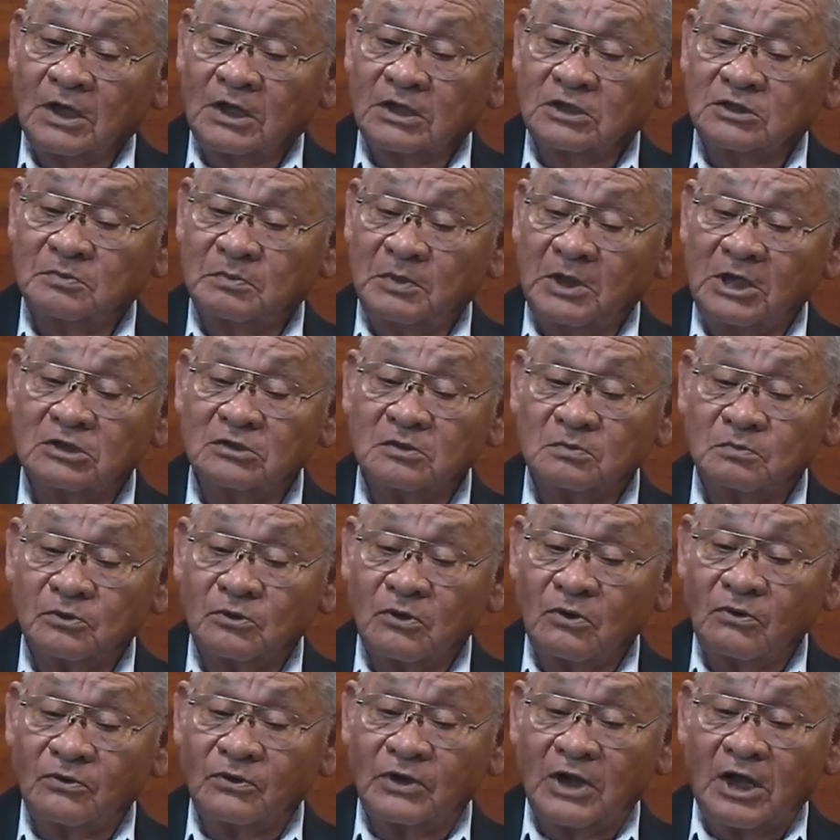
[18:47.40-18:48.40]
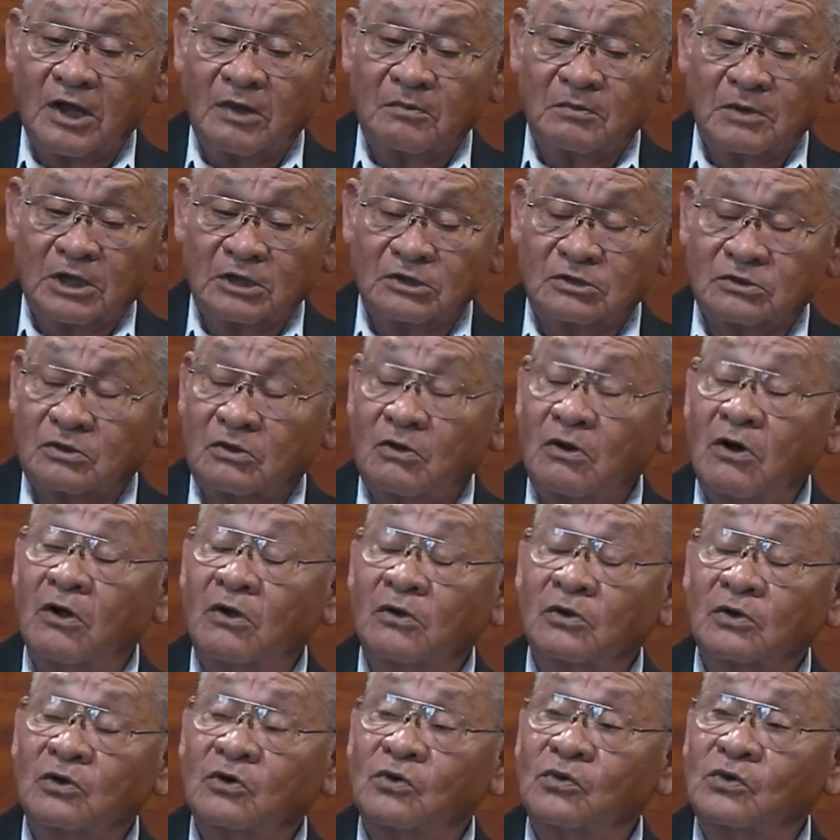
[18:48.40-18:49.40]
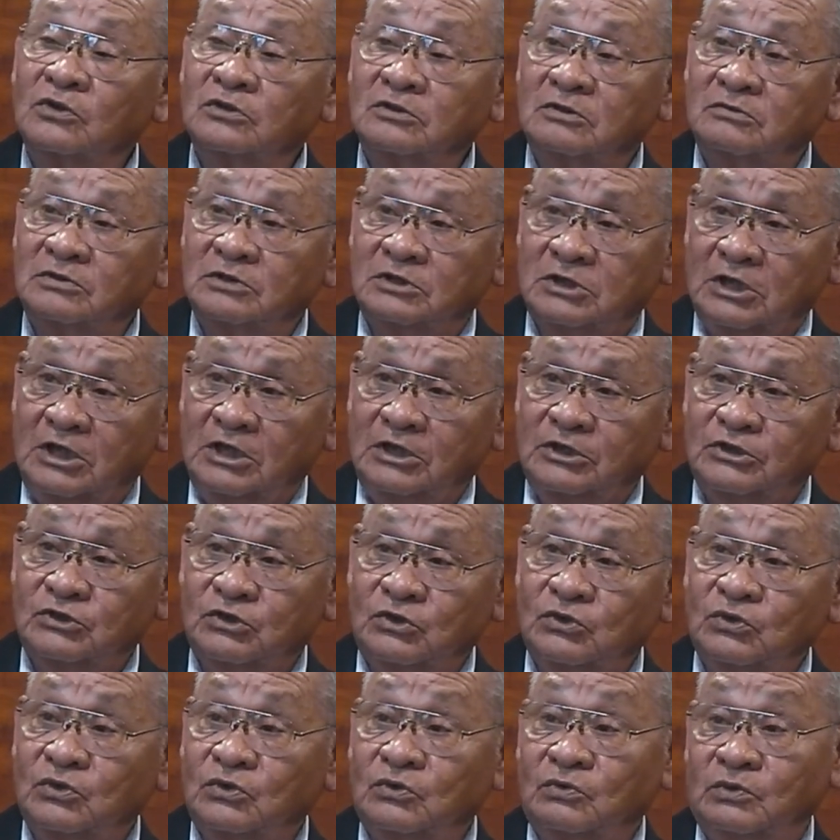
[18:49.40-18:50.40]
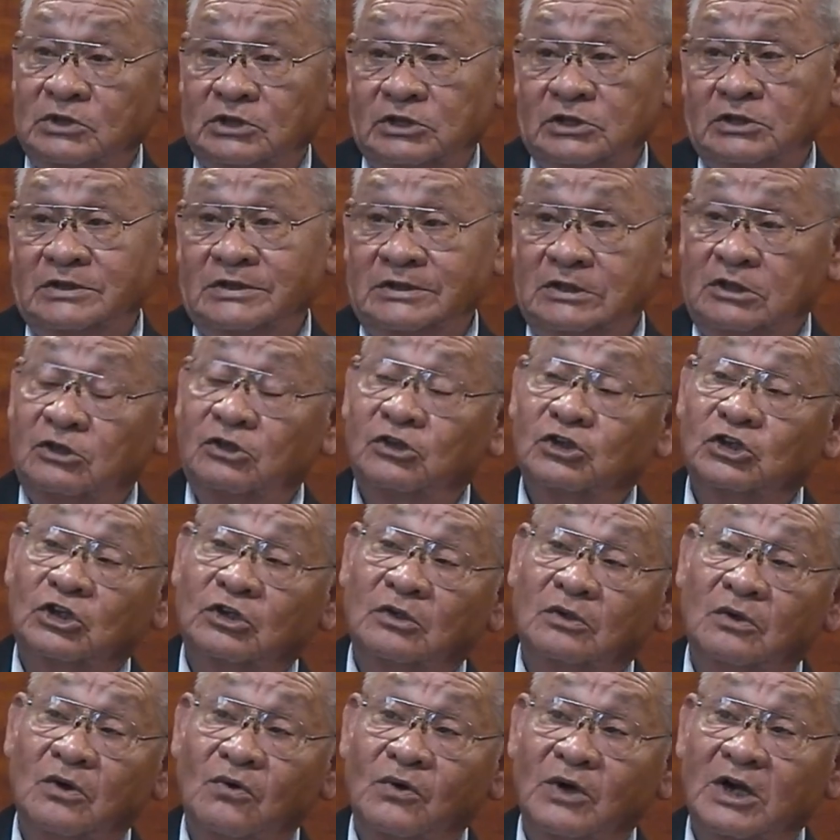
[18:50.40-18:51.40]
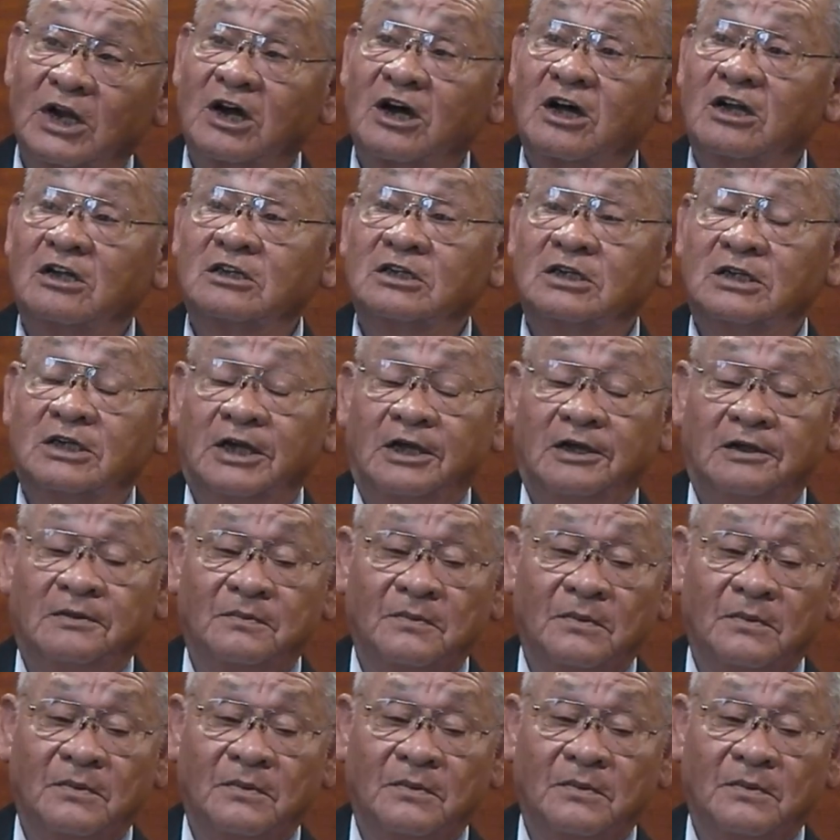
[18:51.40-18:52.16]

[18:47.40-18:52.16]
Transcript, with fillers: special program that's called Course of Study School, which is still going on today.